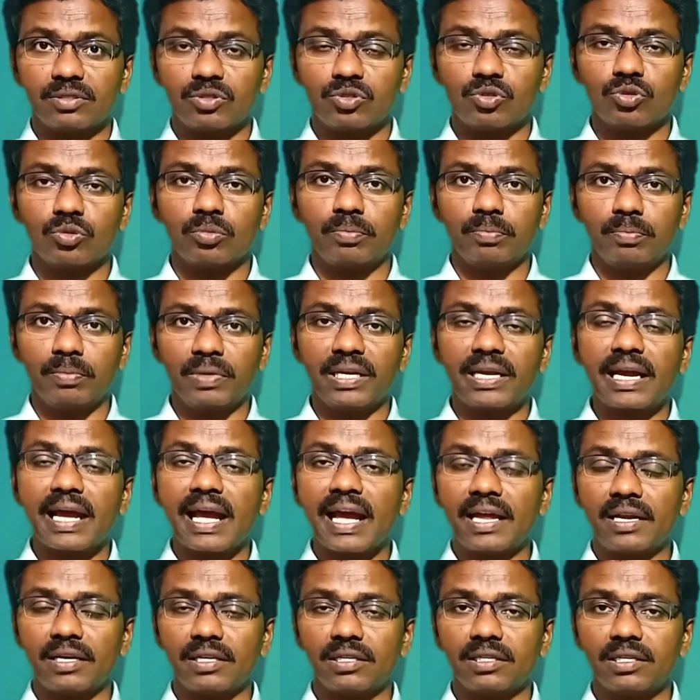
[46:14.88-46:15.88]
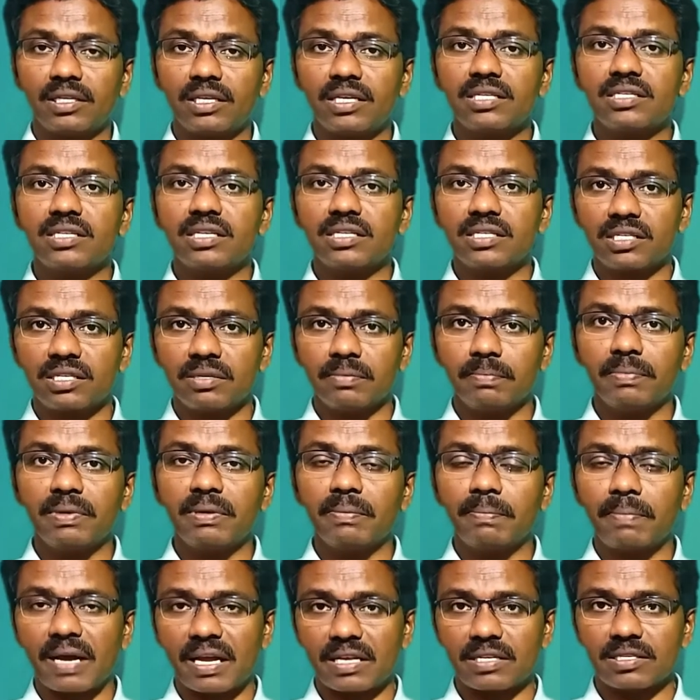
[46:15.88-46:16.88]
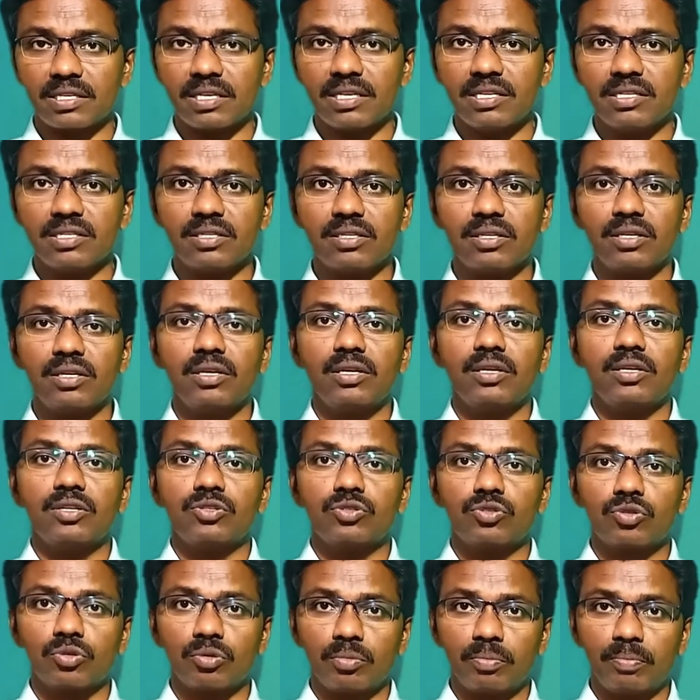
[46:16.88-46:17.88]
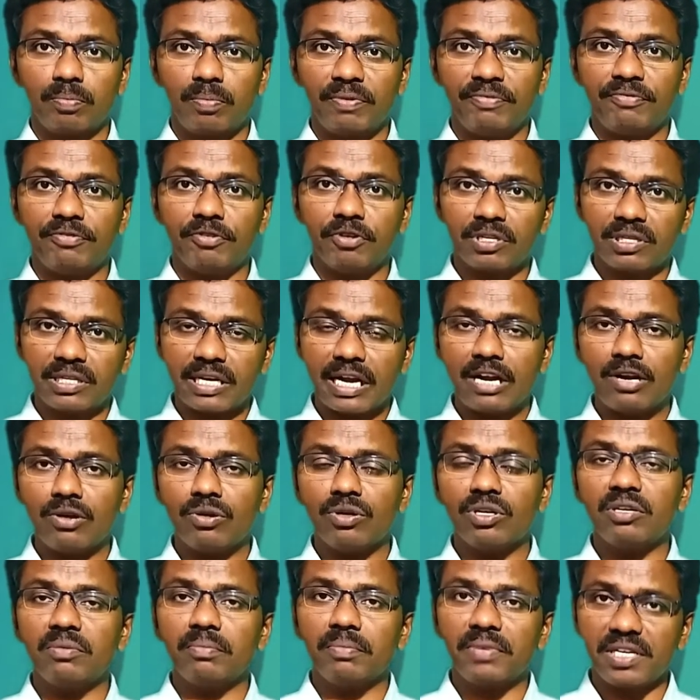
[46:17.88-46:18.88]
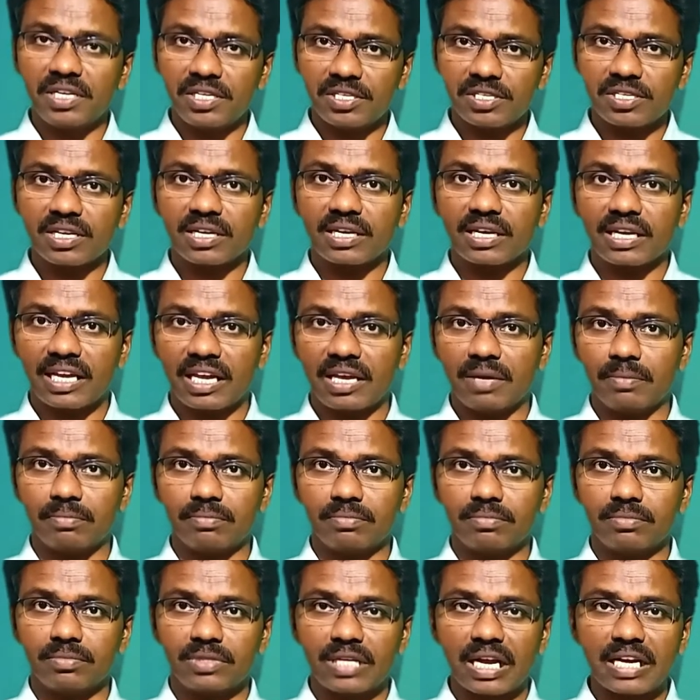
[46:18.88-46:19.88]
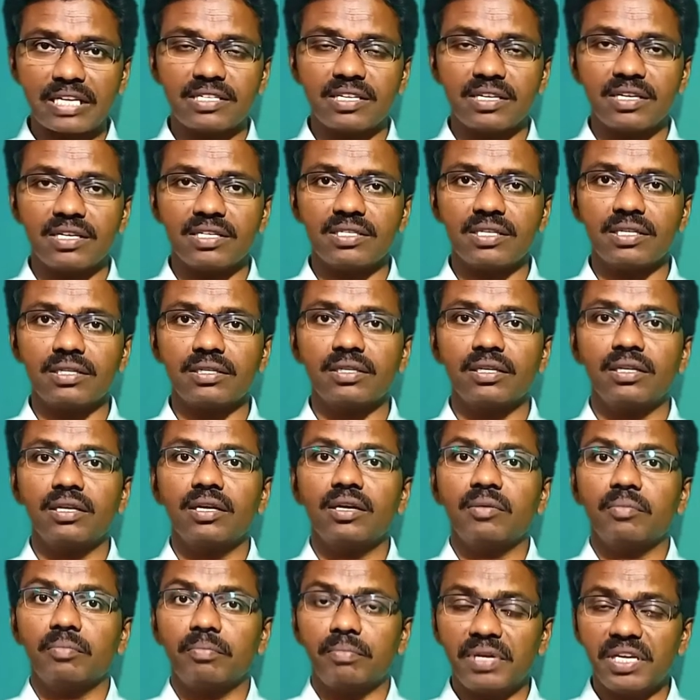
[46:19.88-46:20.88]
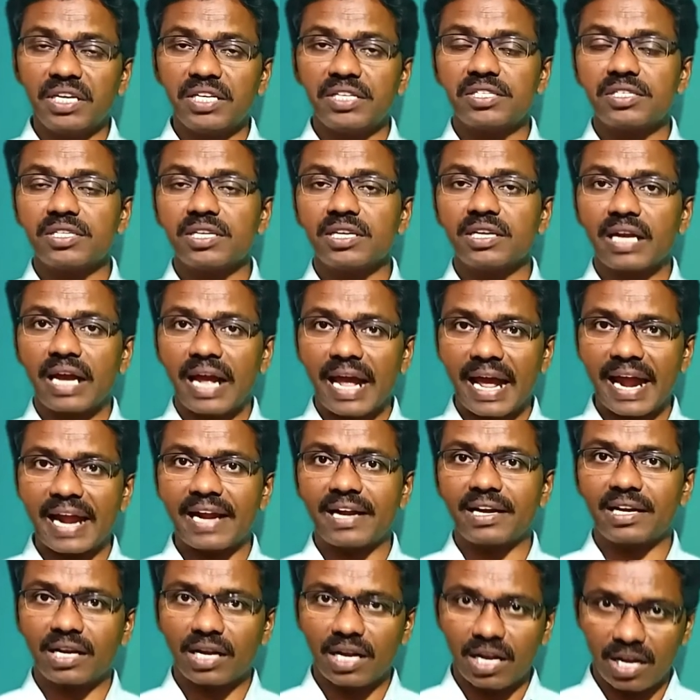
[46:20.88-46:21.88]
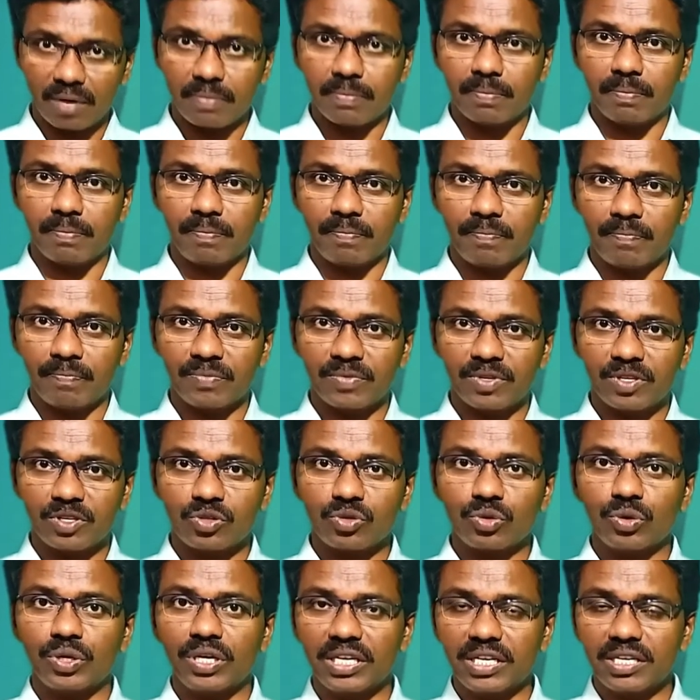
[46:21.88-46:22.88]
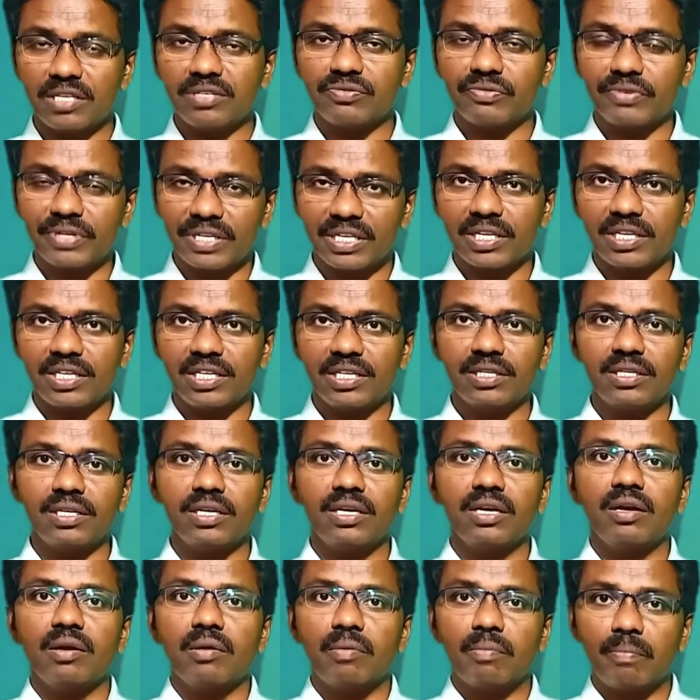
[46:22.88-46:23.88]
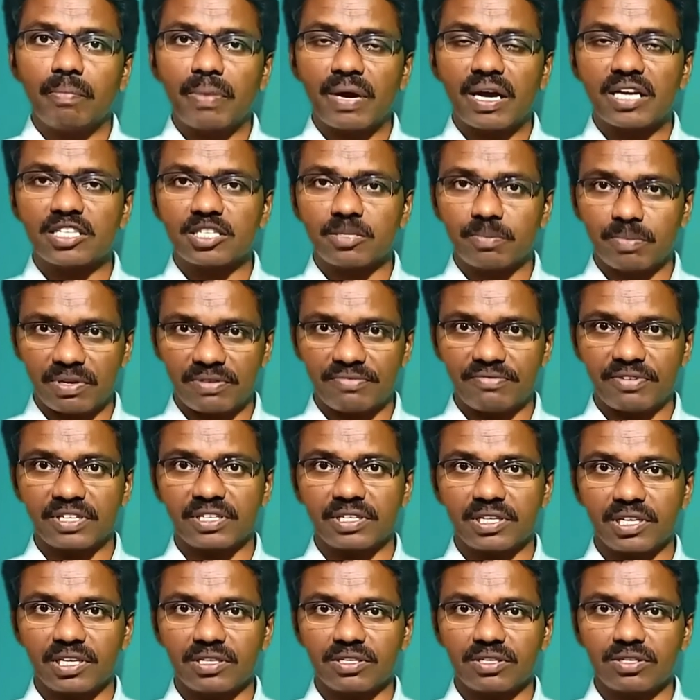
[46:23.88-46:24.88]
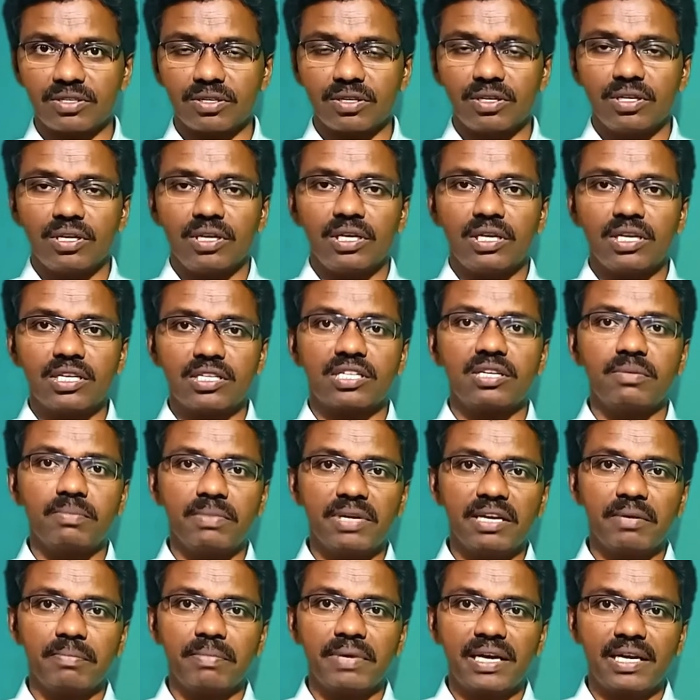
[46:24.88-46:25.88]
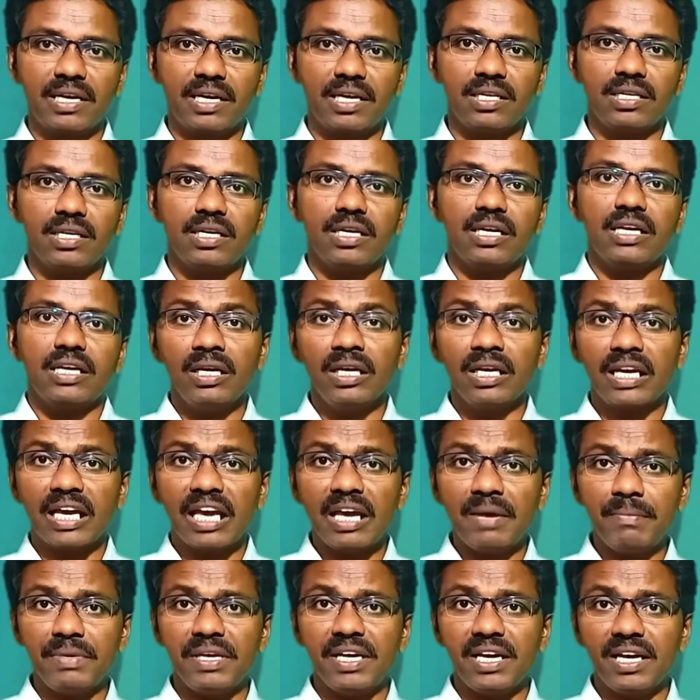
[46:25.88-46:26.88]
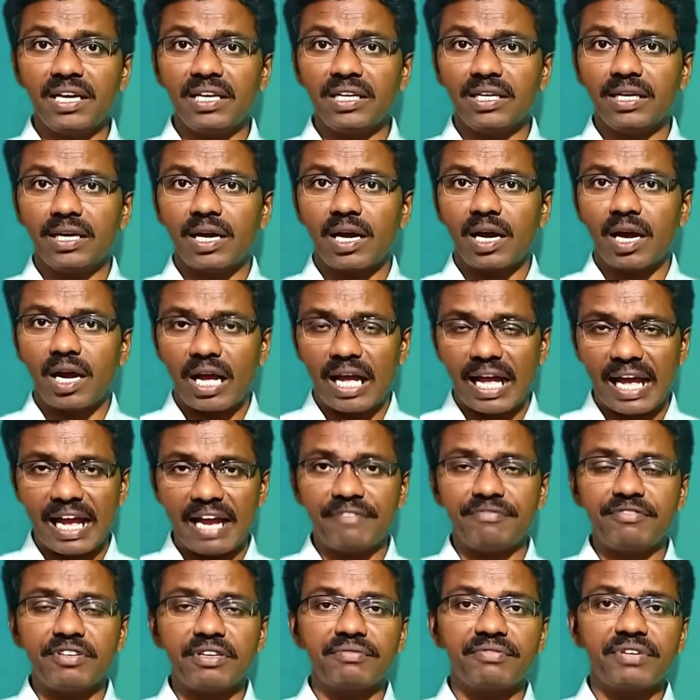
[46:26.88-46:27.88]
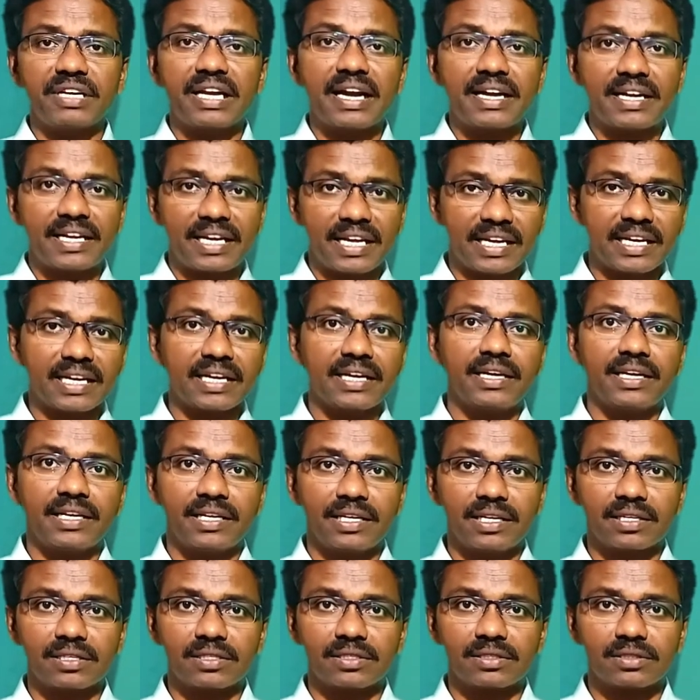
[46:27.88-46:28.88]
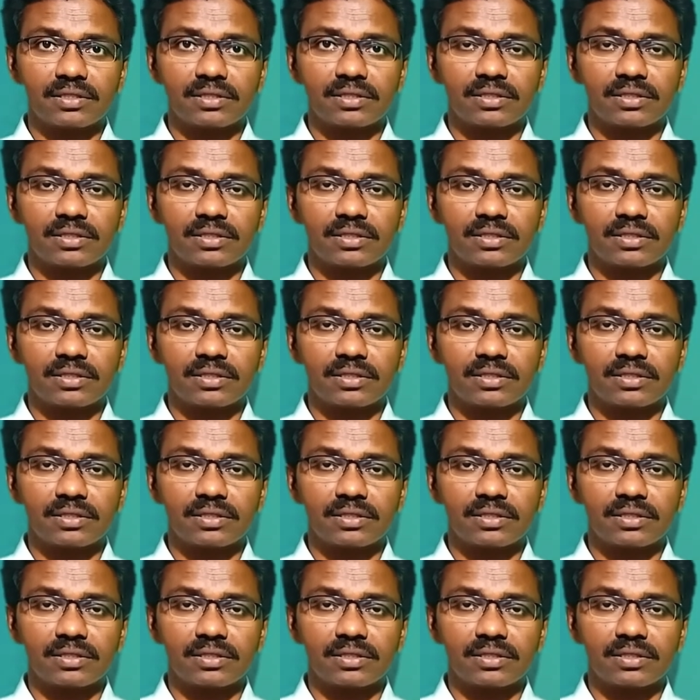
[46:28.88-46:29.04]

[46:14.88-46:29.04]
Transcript: So began is a simple past tense. So before that only minister came. That's the reason minister had come. So it is written in past perfect tense. In a similar manner, he came here after we had taken dinner.